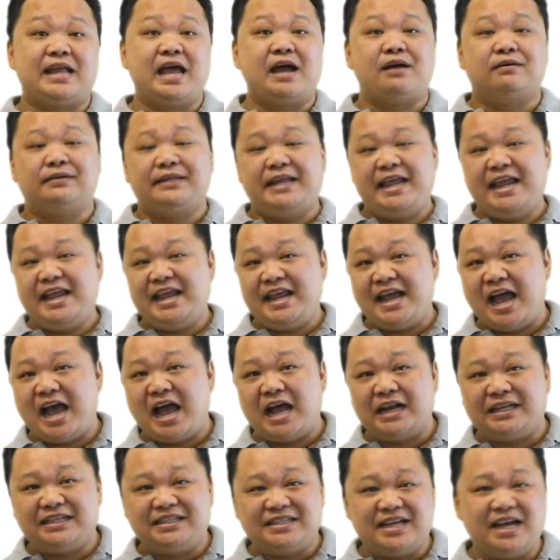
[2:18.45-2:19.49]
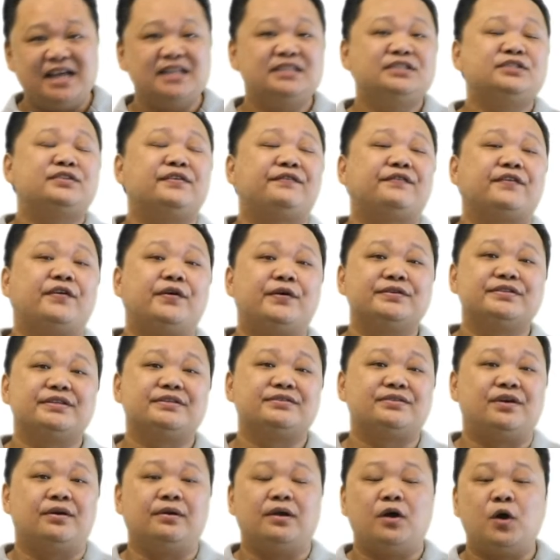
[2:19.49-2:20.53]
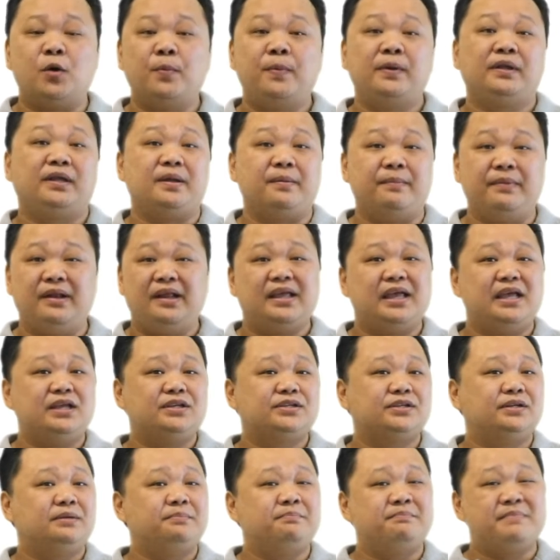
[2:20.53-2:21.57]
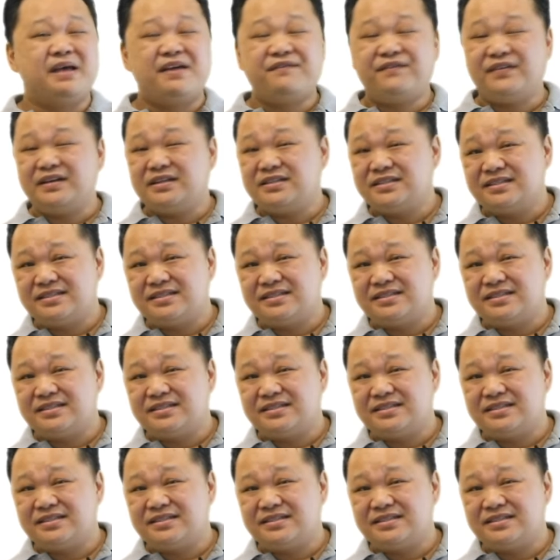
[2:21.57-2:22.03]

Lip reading: Now, there are tons of courses on open communication, method,